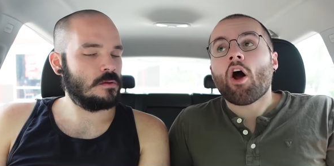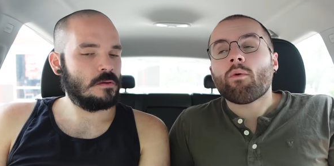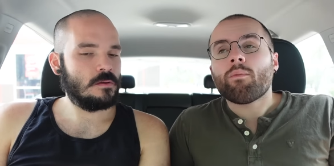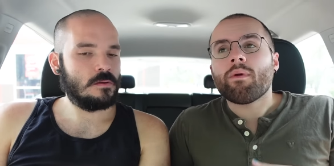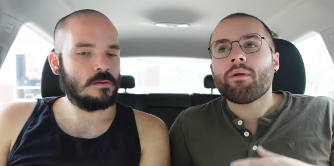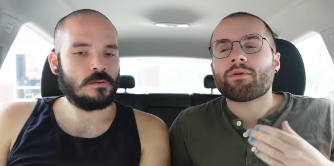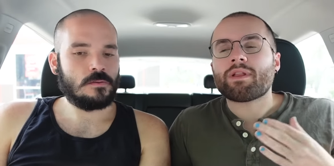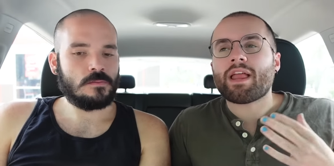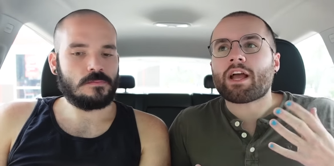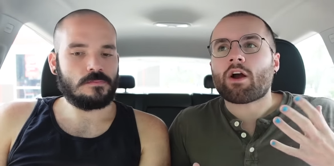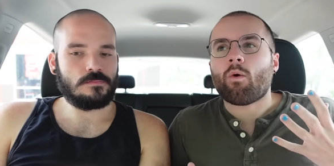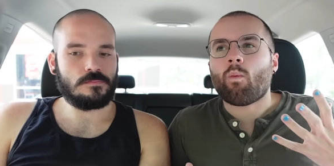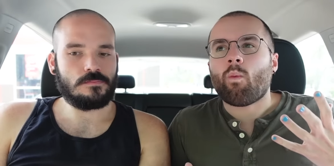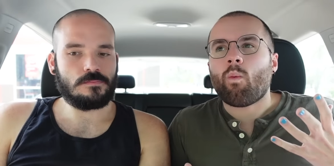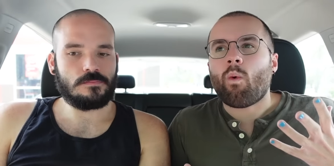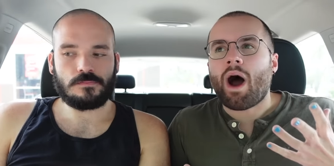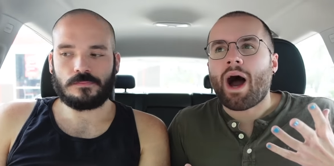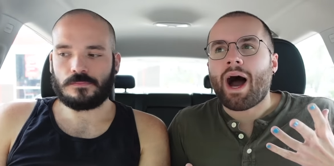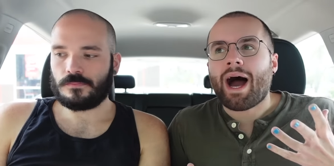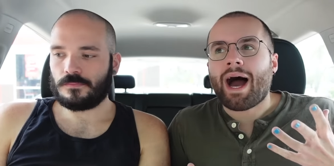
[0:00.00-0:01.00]
Speaker 1: We were like,
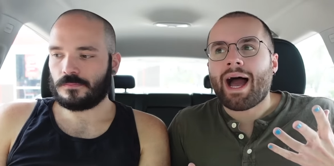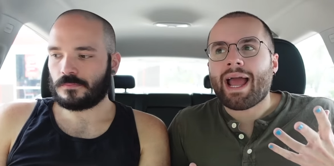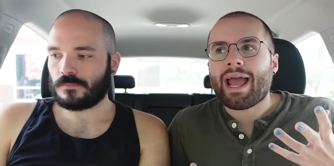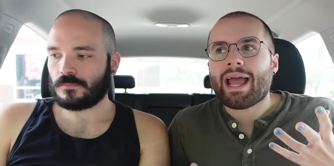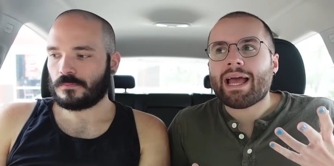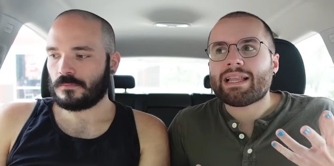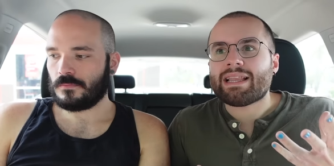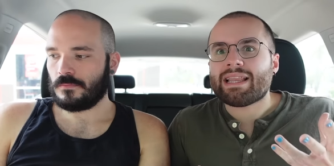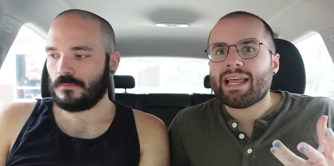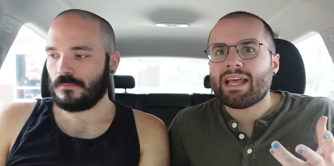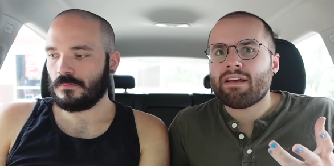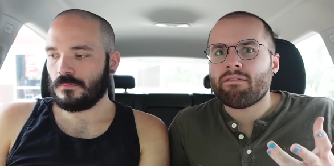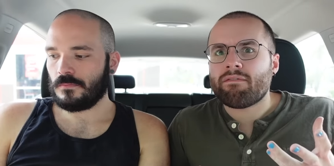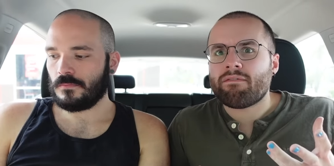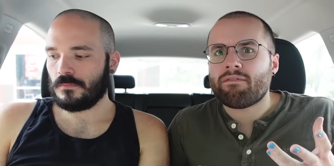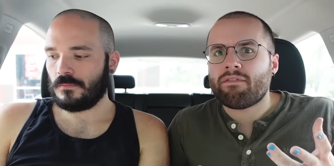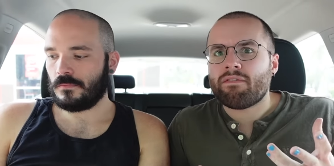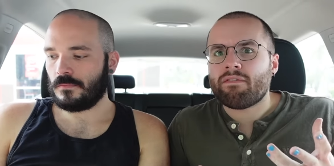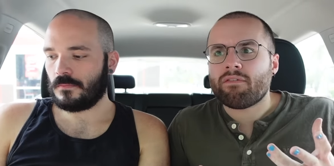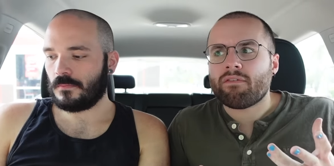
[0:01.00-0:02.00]
why
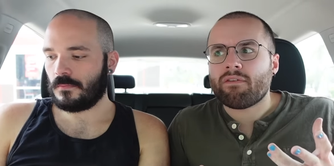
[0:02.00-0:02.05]
live